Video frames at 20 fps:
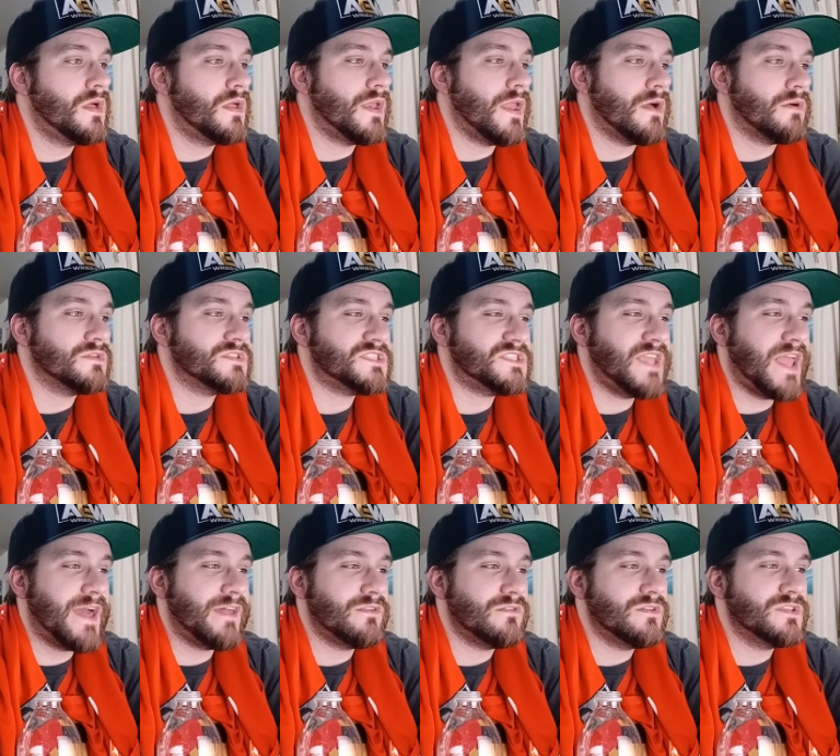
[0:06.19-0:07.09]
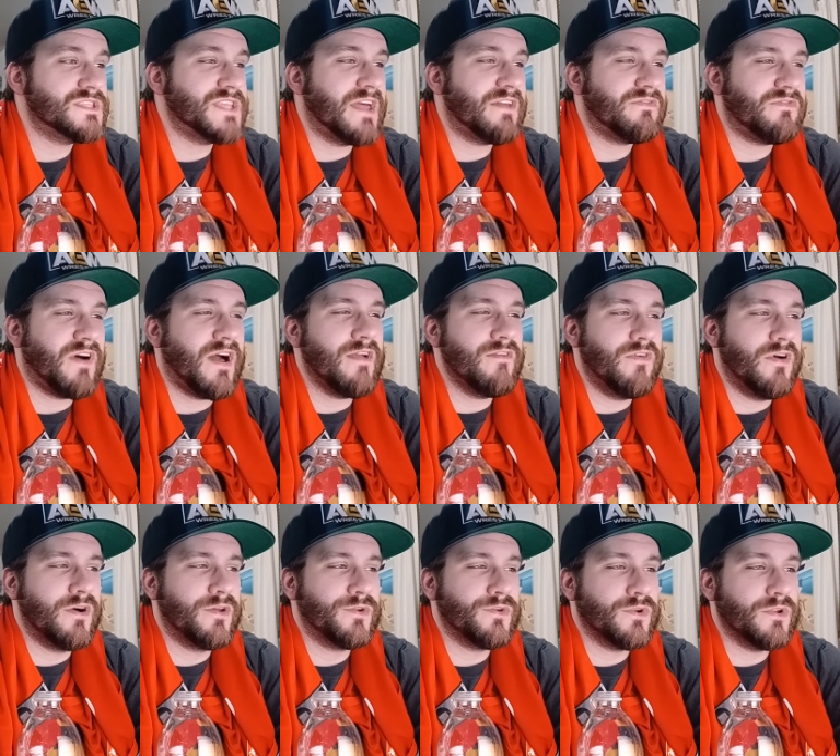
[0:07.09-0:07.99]
Now, Seattle is at
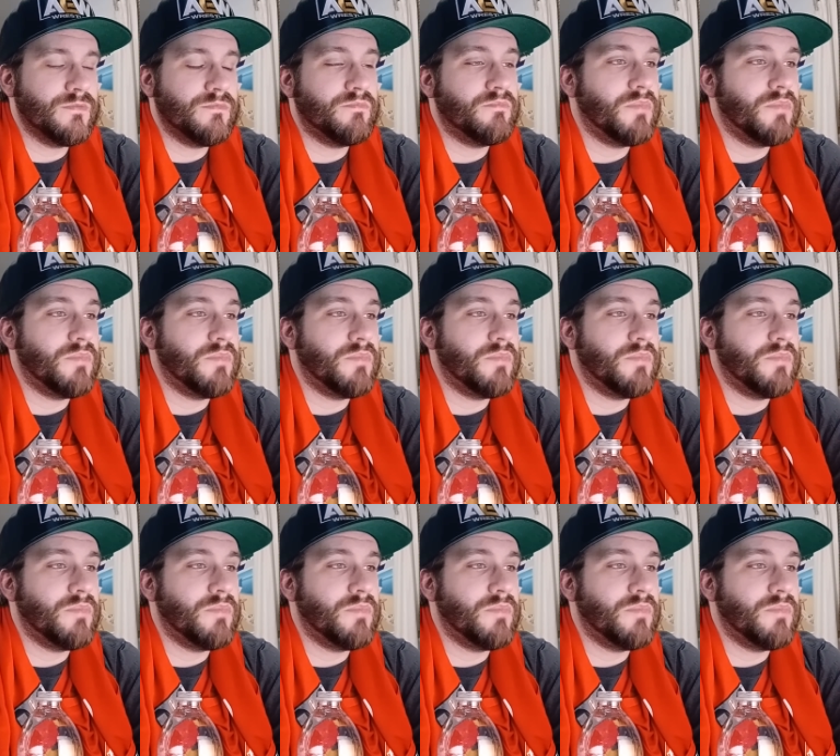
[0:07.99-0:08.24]
500,